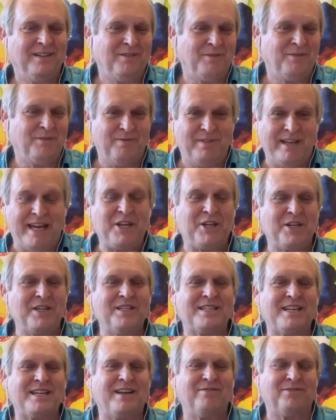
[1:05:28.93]

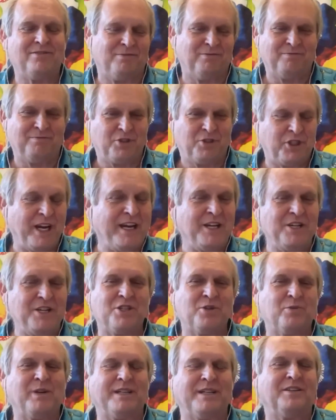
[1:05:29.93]
nations have changed their
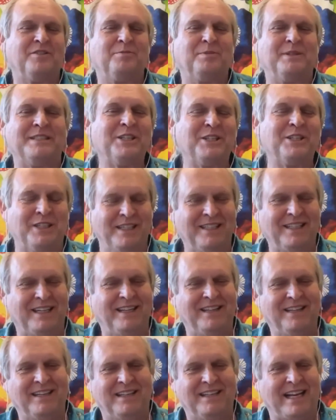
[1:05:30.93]
relative position
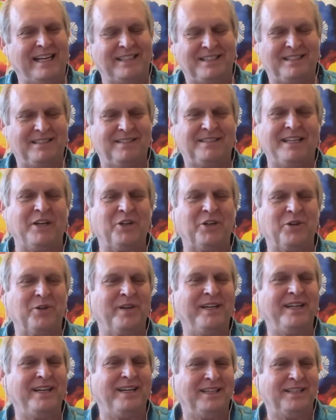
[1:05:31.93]
in the last
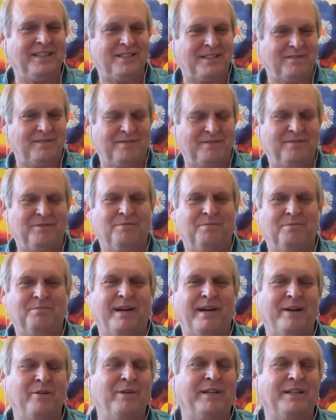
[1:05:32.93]
century, is
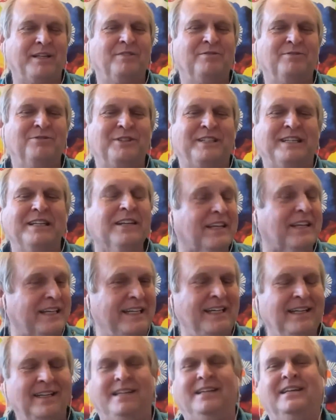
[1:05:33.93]
by relative
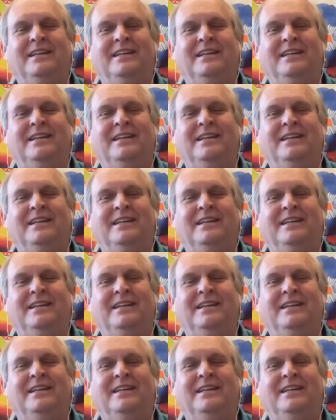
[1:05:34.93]
fertility.